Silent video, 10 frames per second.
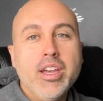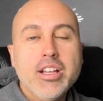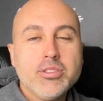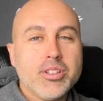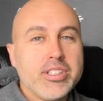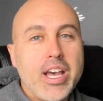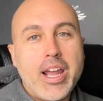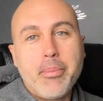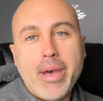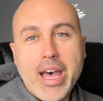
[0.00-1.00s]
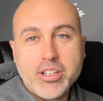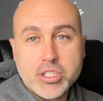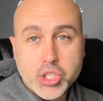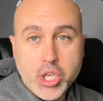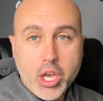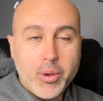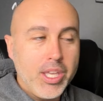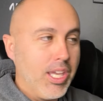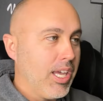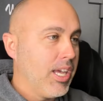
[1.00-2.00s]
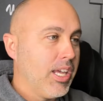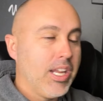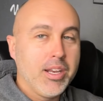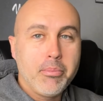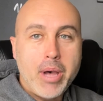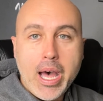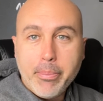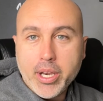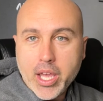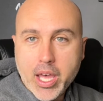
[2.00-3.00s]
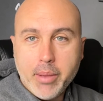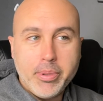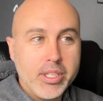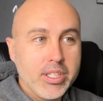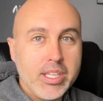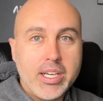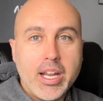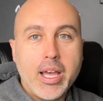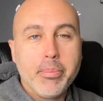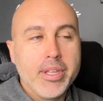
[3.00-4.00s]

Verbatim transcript: So it's not about just going in and mopping up and cleaning up.